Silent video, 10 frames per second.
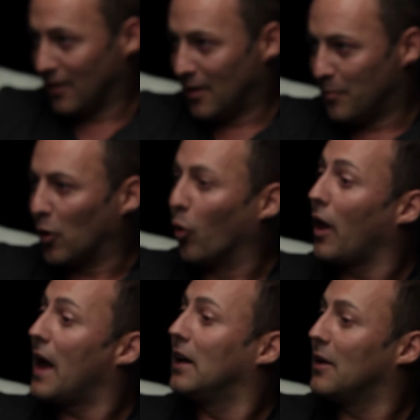but all I
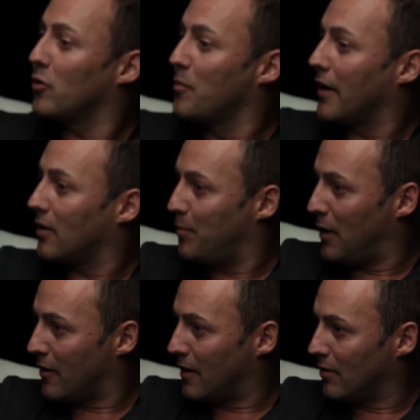had left was my
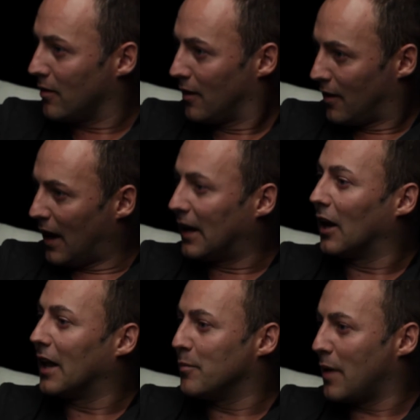experience and a
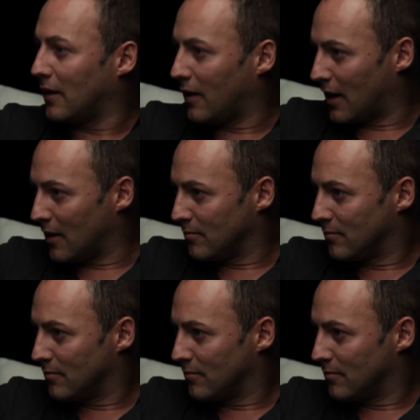lean bank account.